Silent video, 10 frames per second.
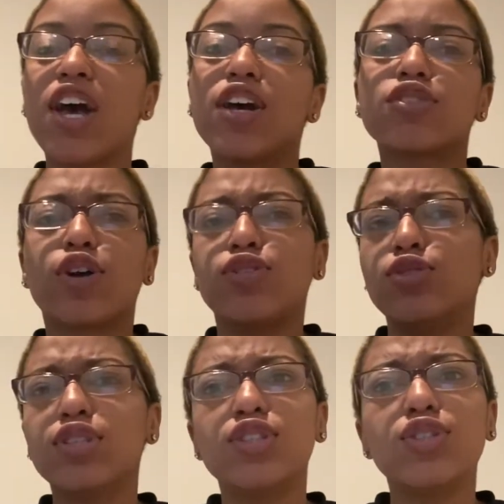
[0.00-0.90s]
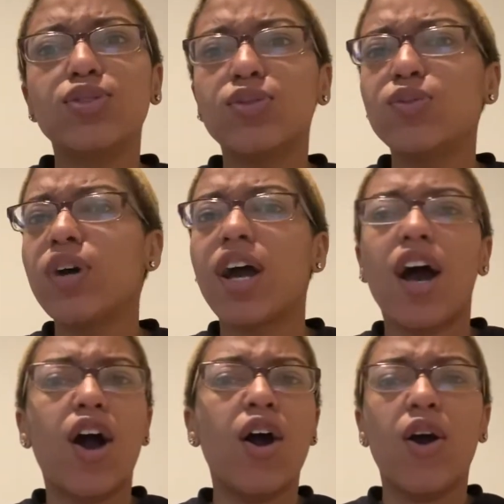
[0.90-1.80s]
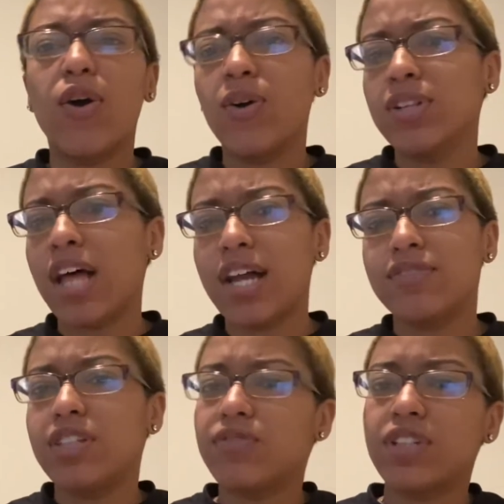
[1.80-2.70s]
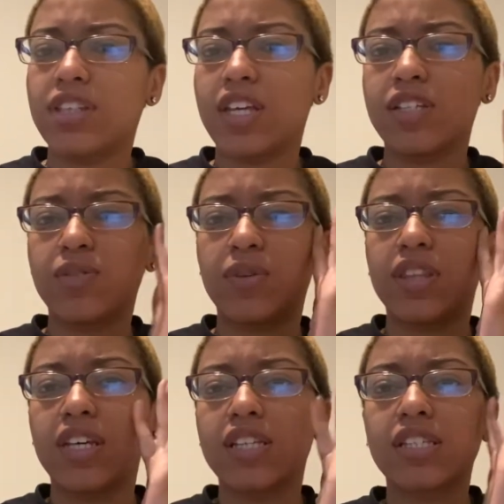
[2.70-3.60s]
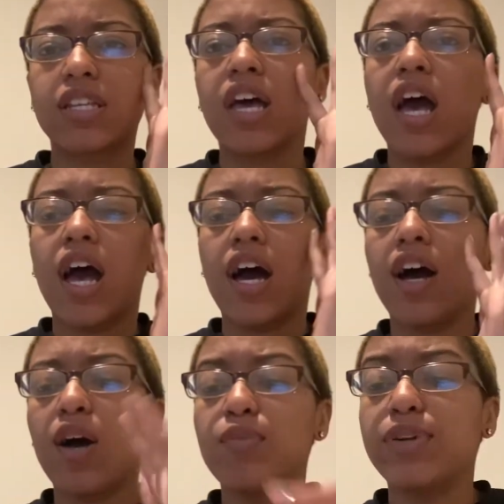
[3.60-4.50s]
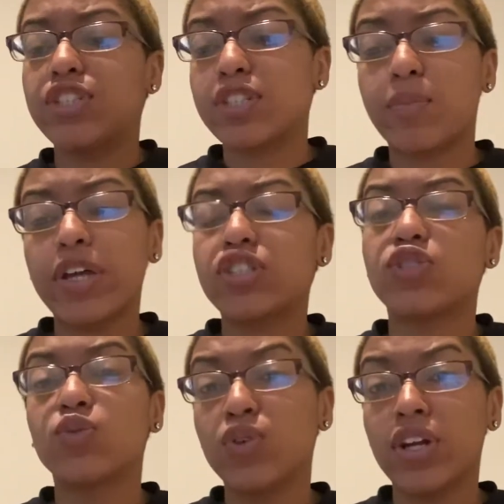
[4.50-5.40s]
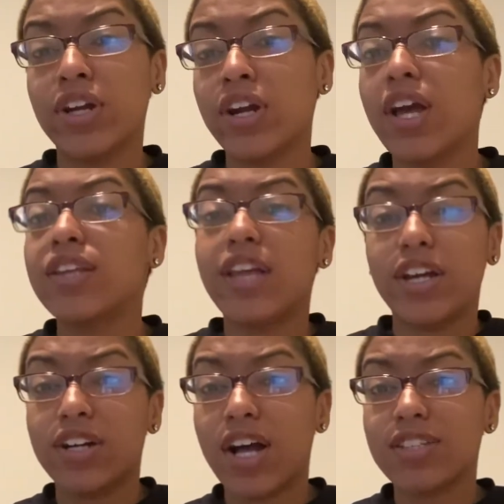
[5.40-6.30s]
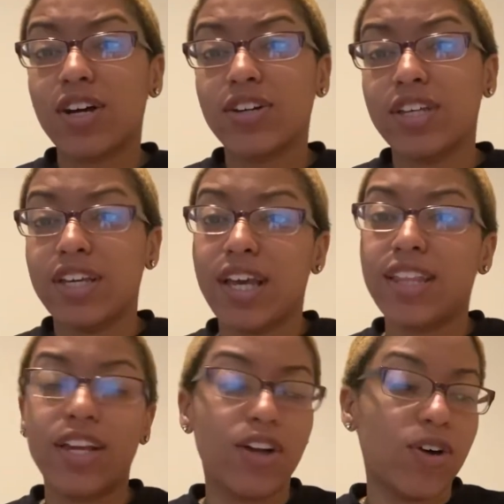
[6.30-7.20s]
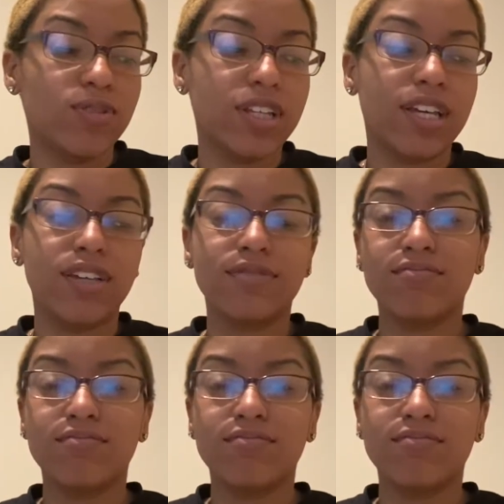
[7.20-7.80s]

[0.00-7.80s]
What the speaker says: So you can do a whole lot of different things with this, but just make sure that you're not talking and that you're only